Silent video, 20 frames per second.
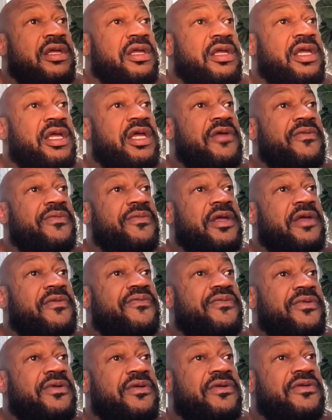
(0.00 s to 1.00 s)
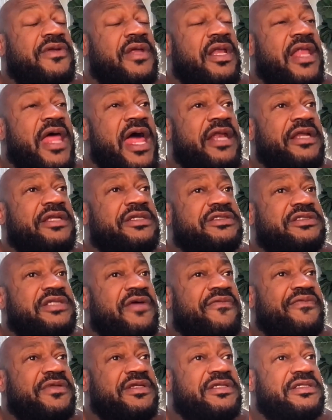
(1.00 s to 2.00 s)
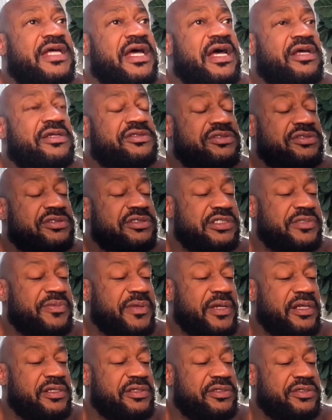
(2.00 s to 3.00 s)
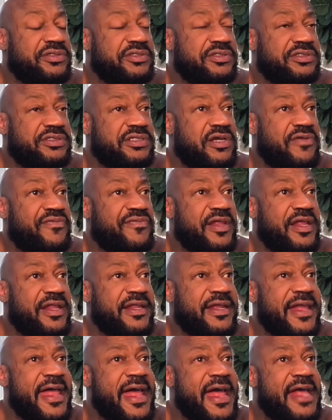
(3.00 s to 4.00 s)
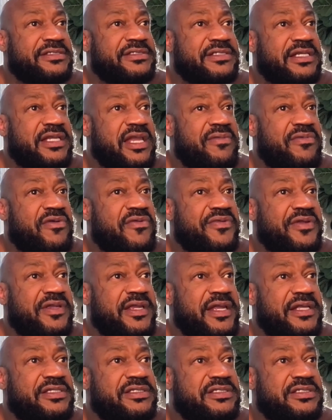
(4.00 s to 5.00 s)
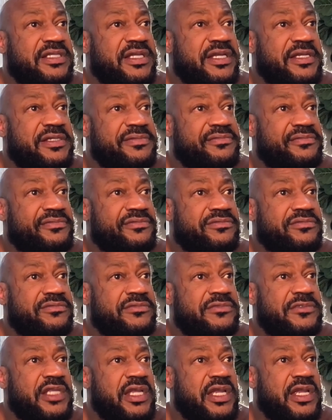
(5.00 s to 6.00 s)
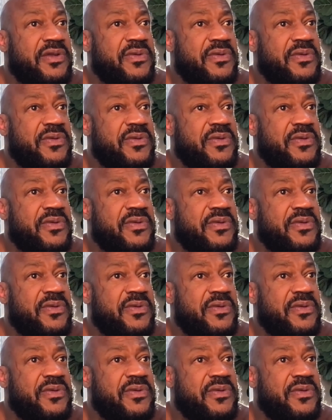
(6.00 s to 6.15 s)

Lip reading: if a lot of this stuff in these houses, you need to be able to do yourself. And the guys that came over here yesterday, they